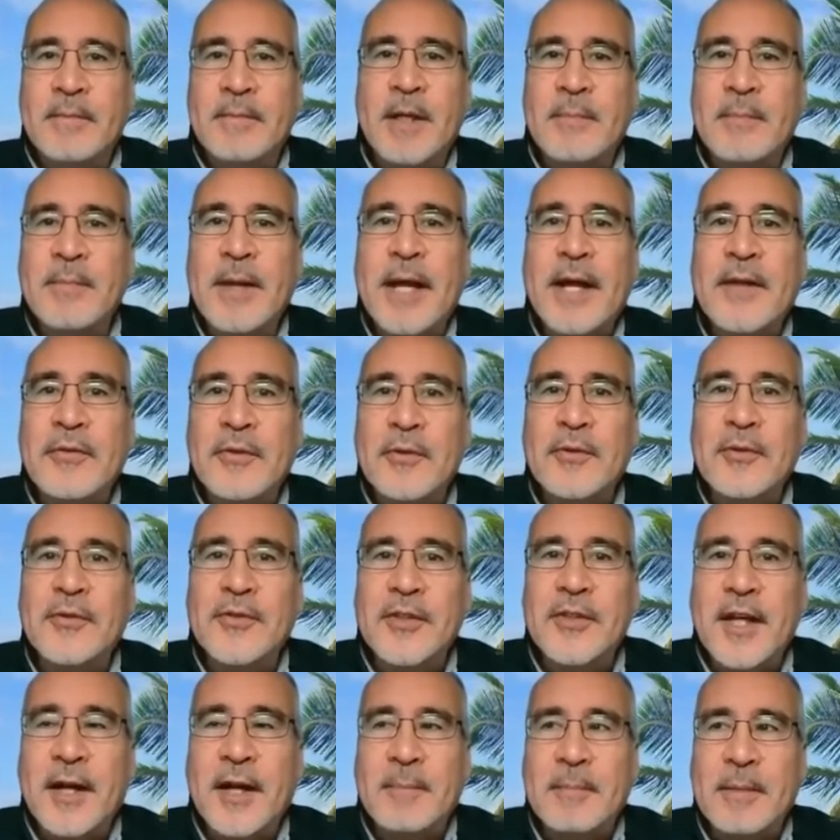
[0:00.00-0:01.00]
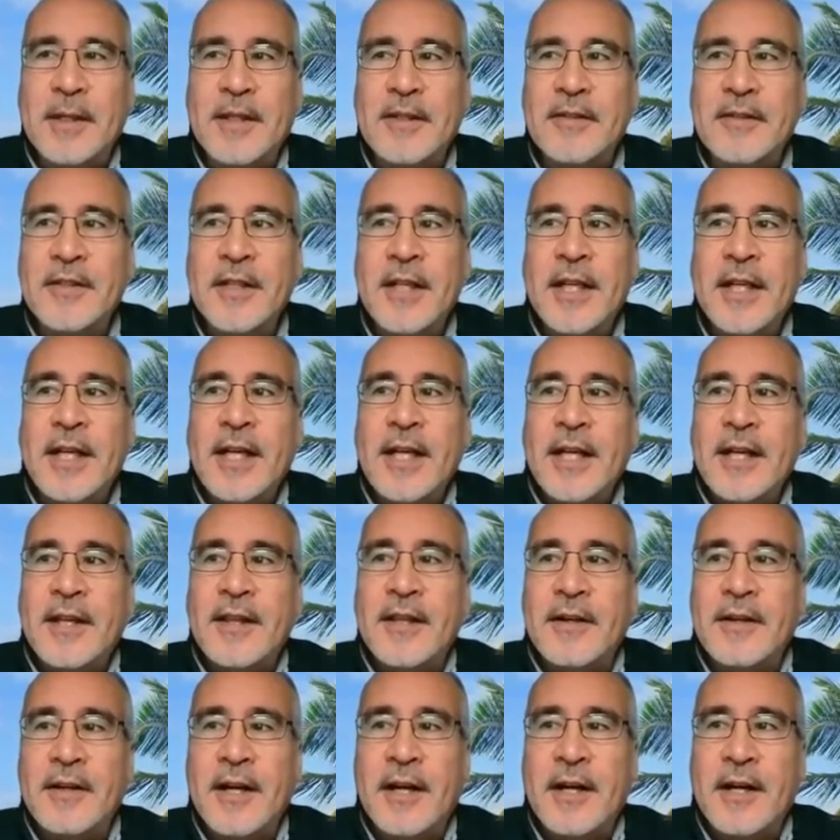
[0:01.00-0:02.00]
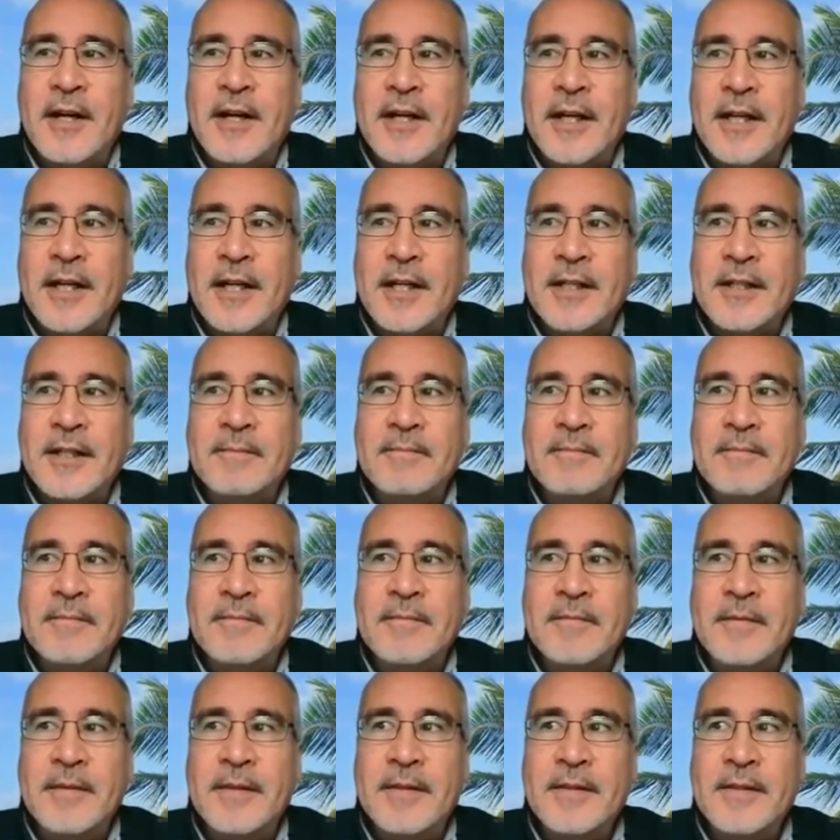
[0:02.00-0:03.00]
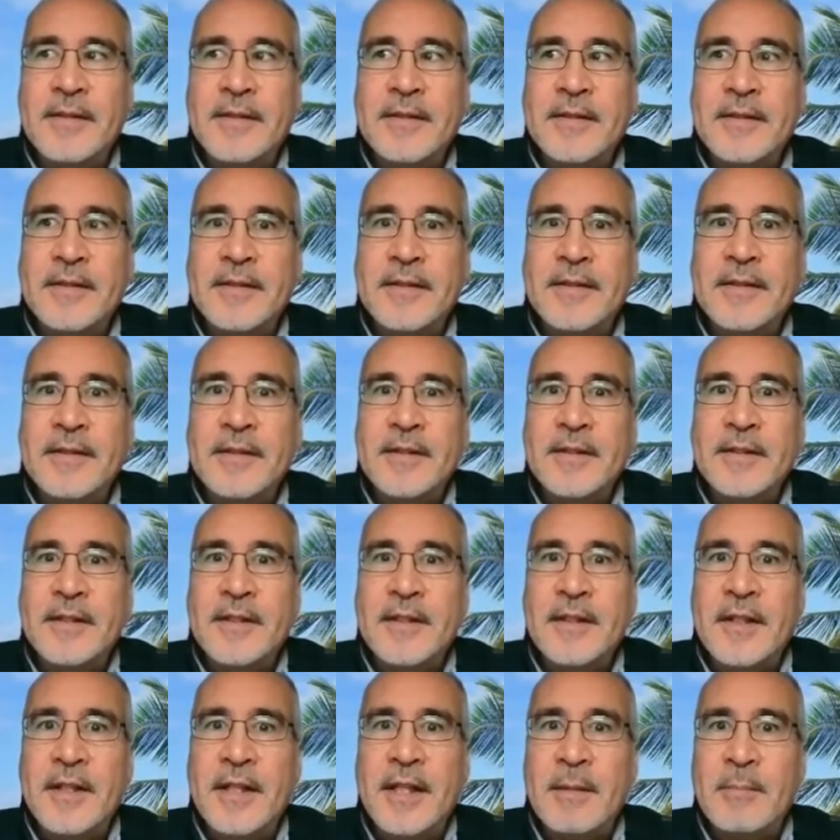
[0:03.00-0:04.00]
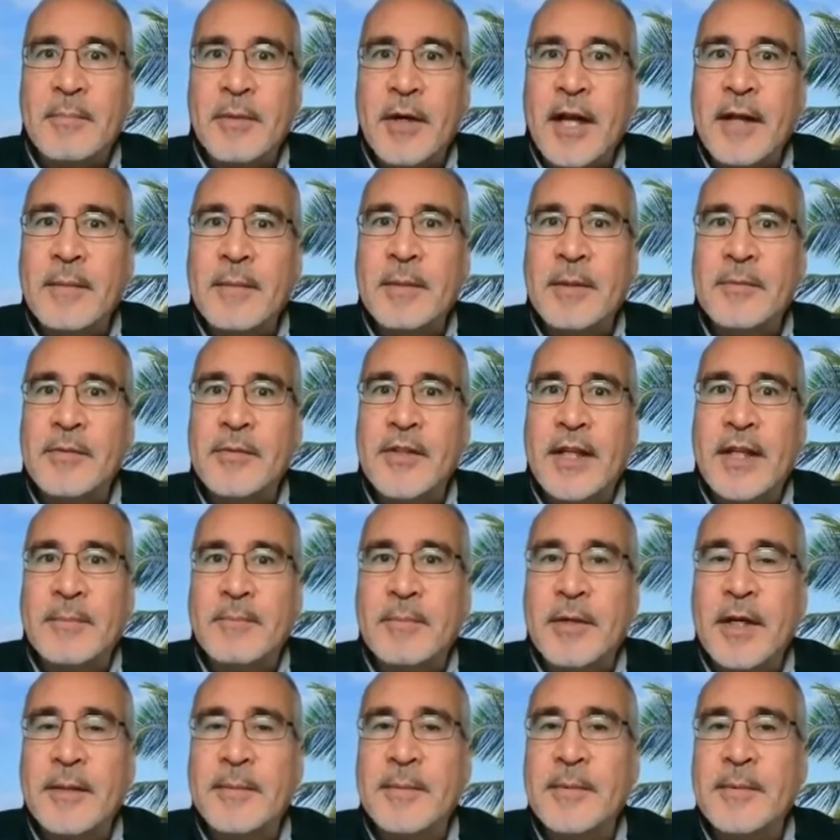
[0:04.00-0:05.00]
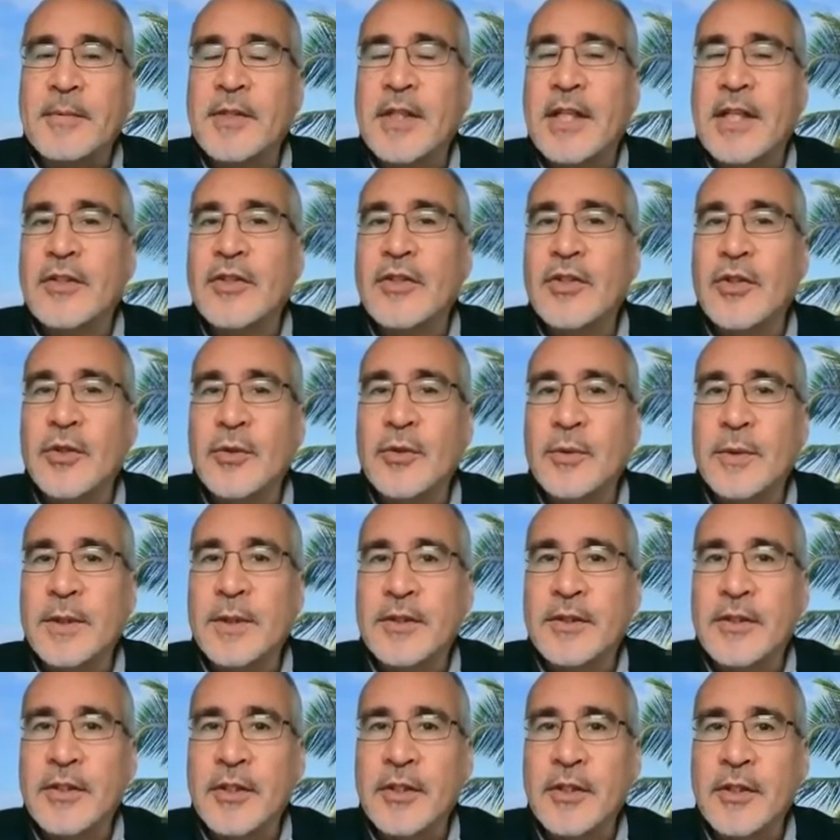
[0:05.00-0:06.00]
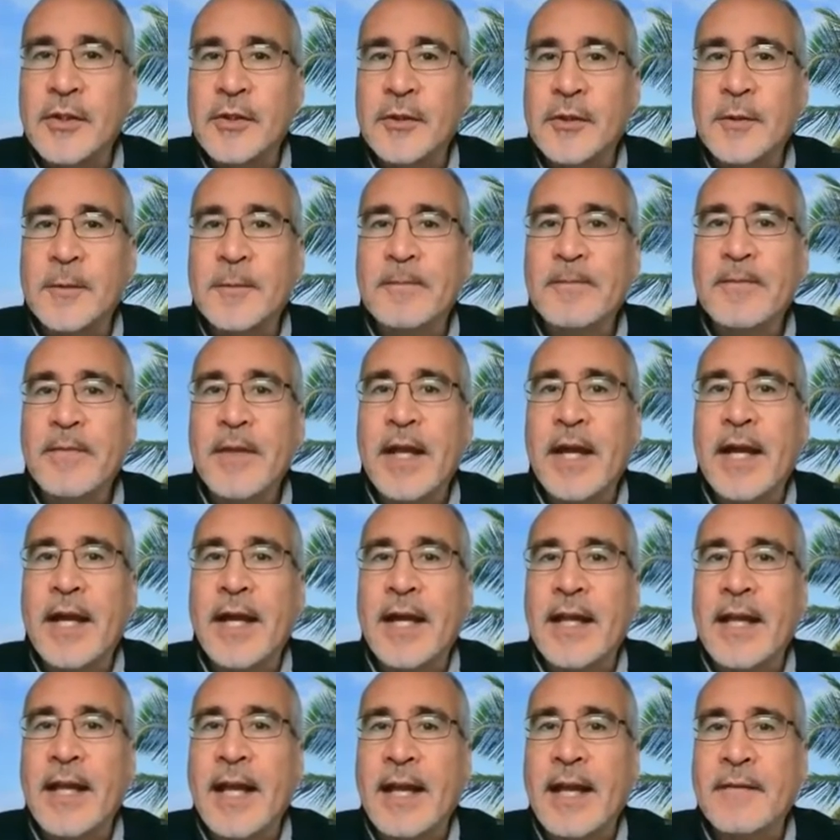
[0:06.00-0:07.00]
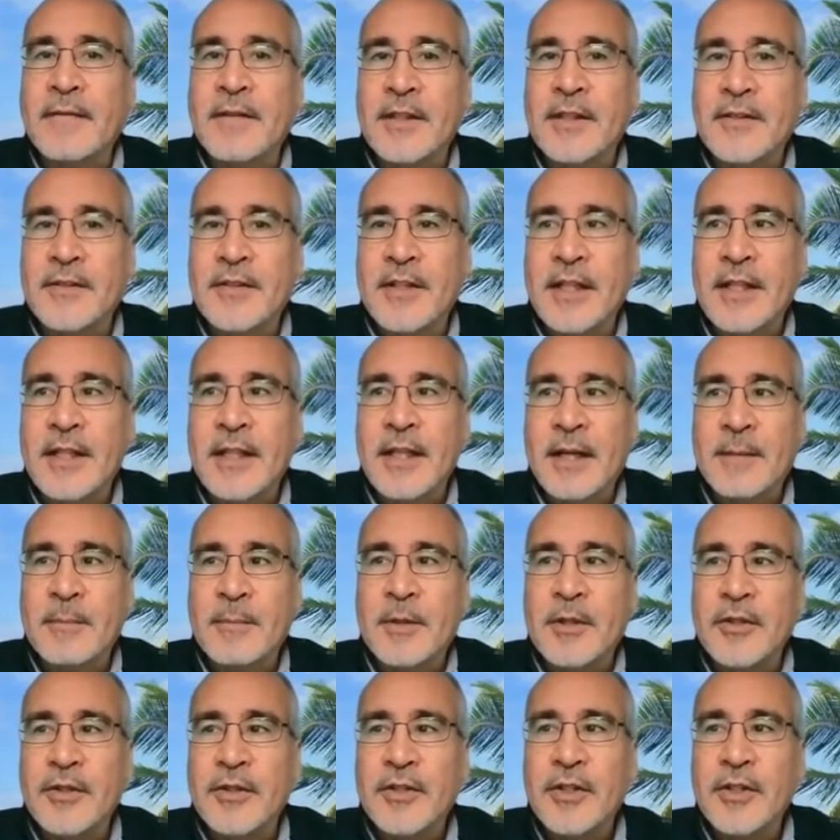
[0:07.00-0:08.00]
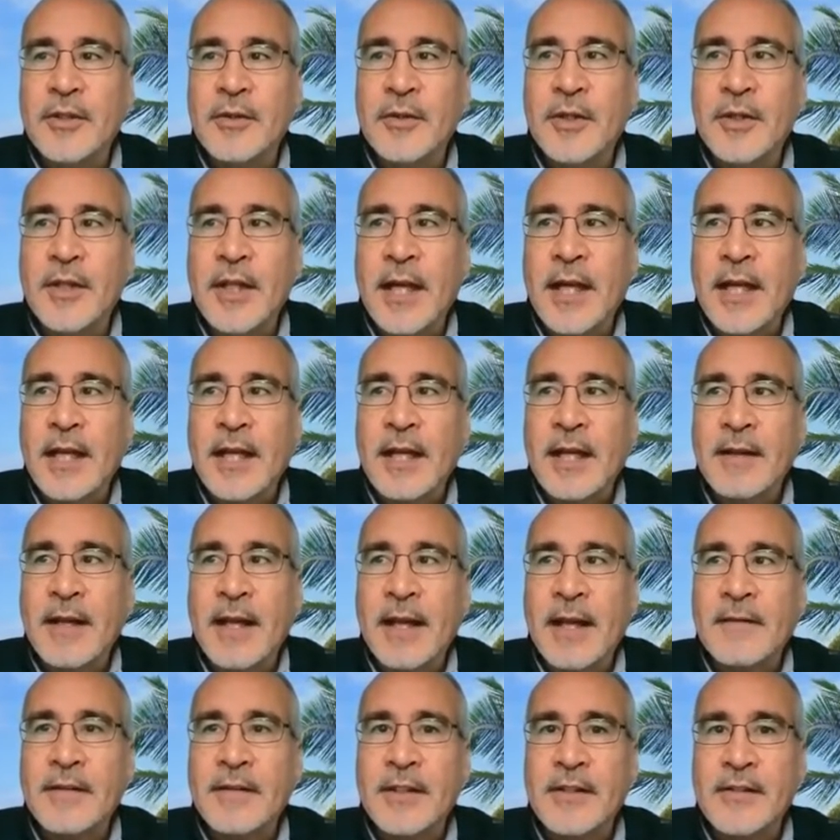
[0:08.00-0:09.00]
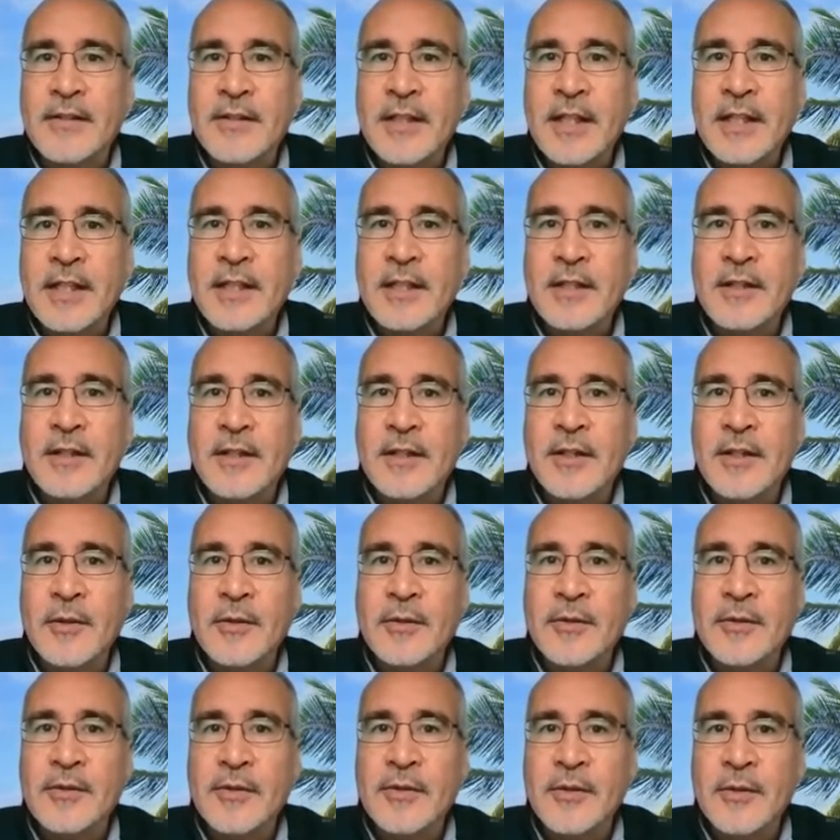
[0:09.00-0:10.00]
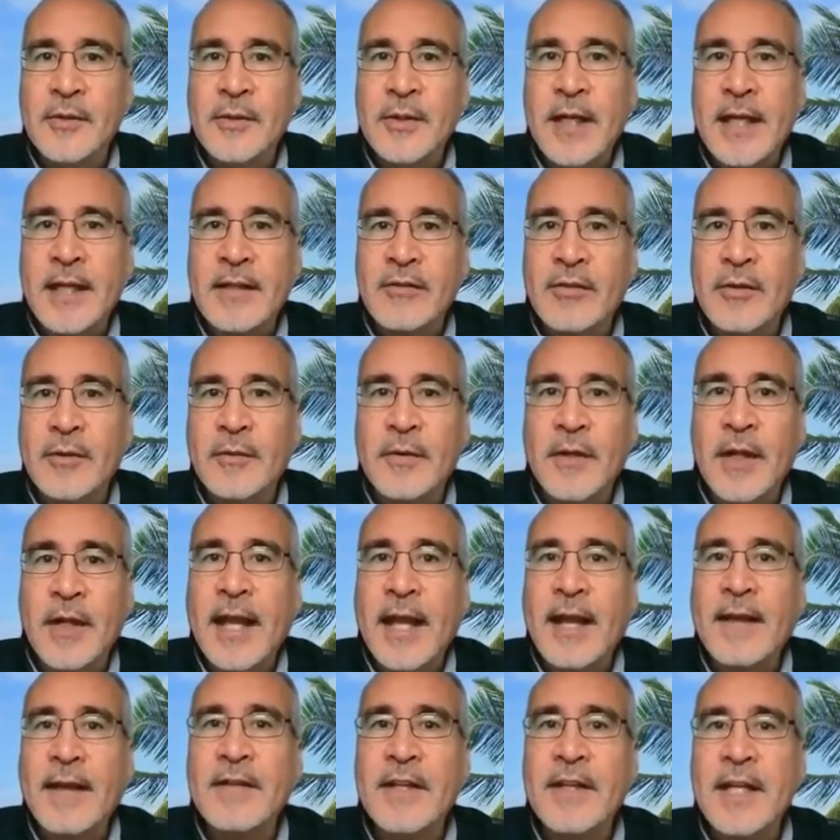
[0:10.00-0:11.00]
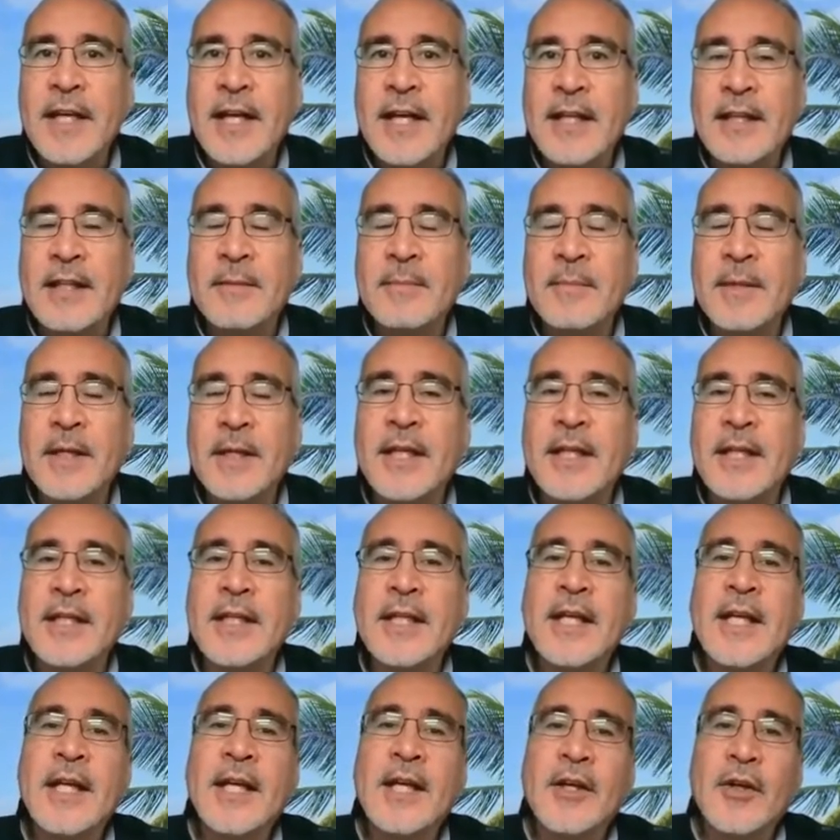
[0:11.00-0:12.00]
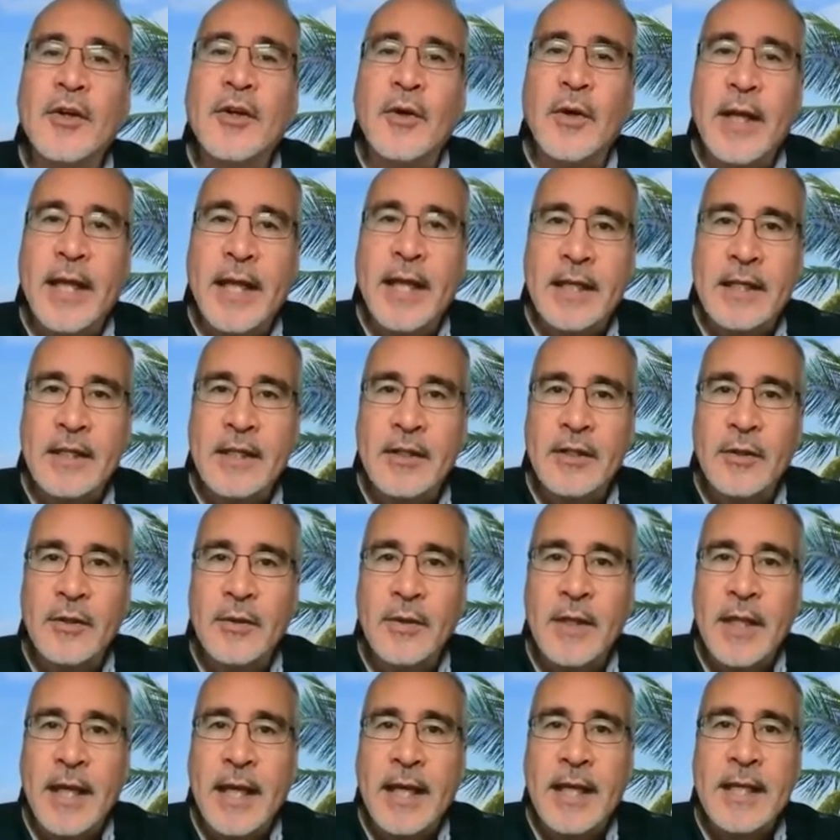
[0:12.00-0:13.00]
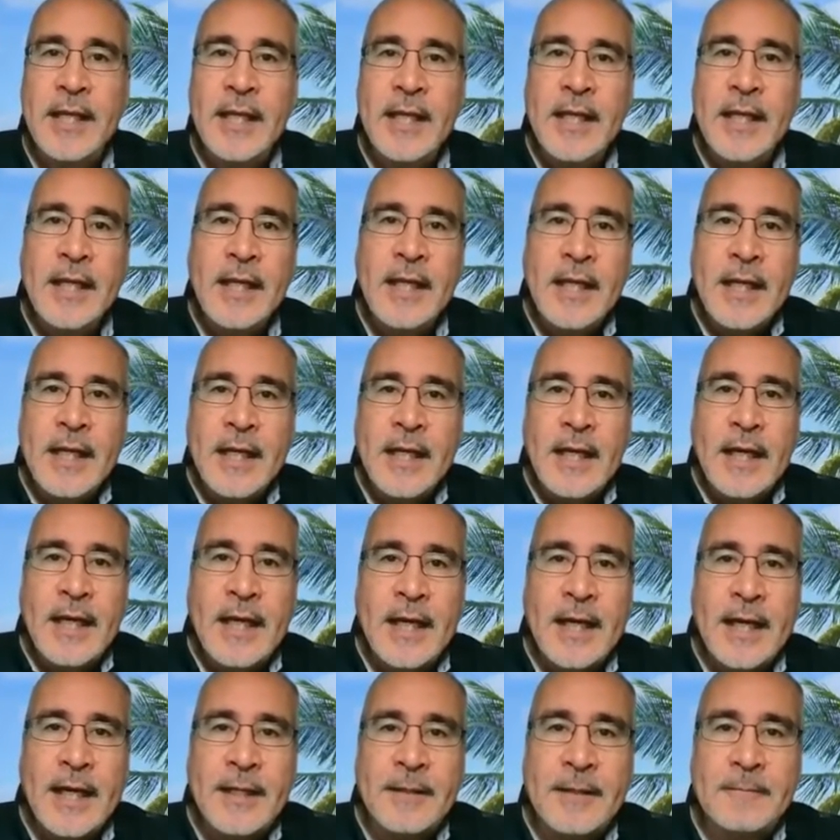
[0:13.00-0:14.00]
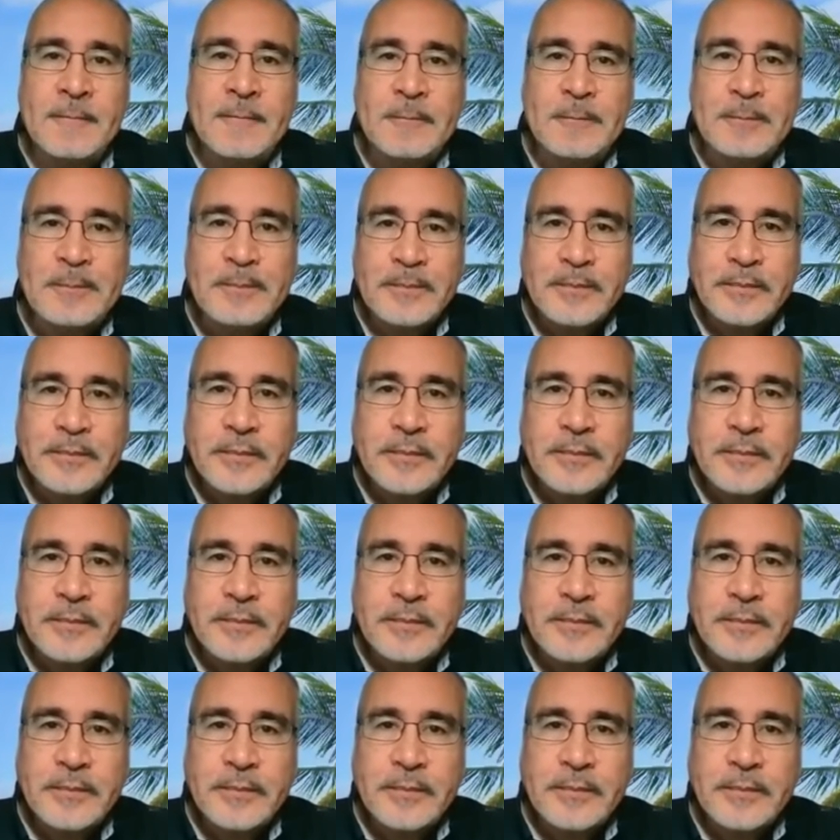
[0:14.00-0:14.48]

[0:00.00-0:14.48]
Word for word: pump out those topics. There are uh, the problem set. Problem set two was due. I have extended. I'm going to show you that I have extended those due dates. So if you haven't got them in, go ahead and do that. Um,